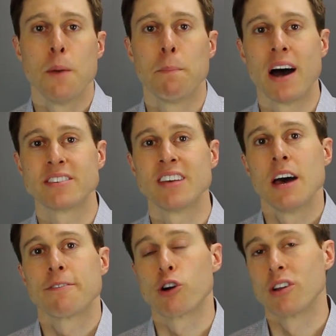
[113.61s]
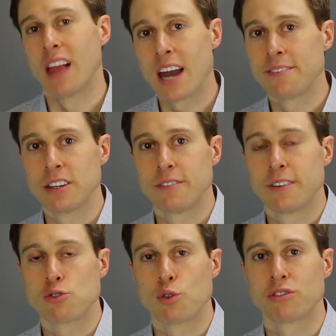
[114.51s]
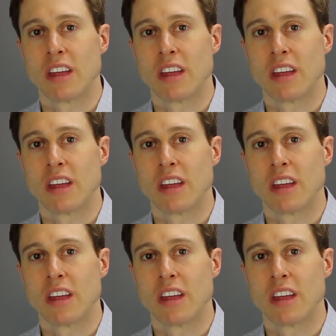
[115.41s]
But for a lot of individuals,